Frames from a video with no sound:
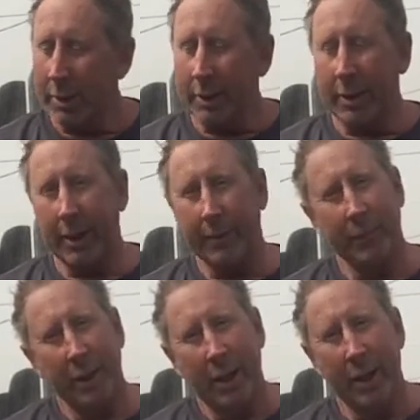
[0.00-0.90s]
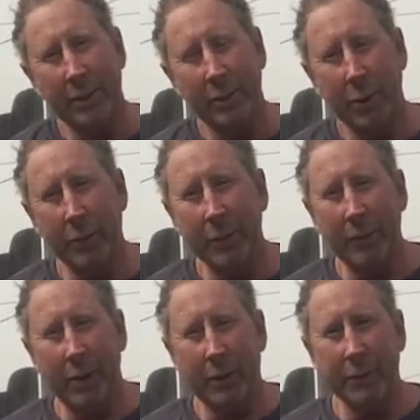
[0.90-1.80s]
Okay, as the Earth
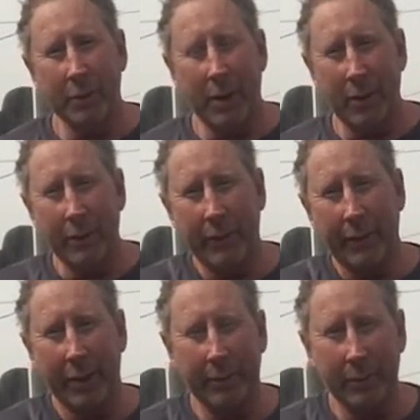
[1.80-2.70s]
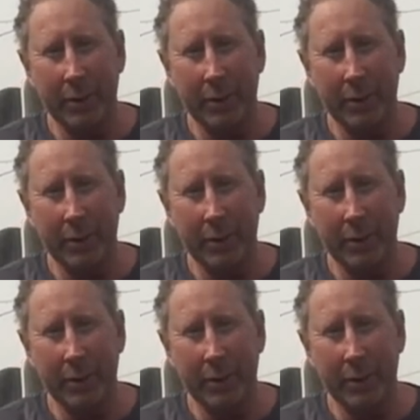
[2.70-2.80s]
revolves around the Sun,